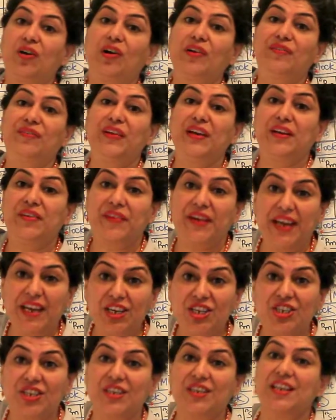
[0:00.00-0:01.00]

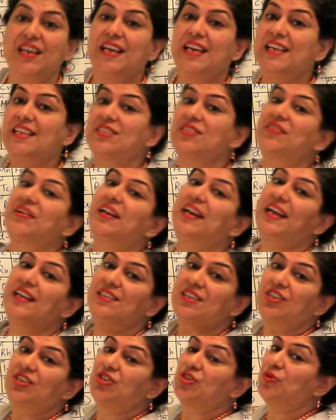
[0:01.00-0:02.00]
configuration is
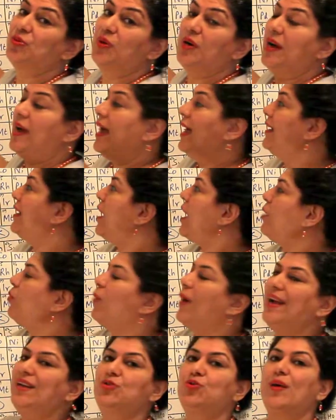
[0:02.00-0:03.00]
related to, and
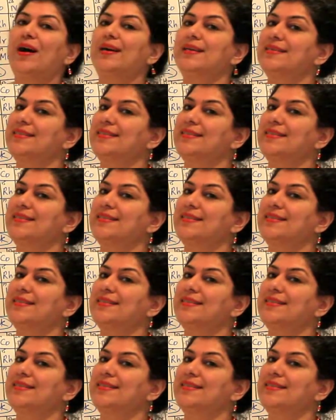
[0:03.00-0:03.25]
why do I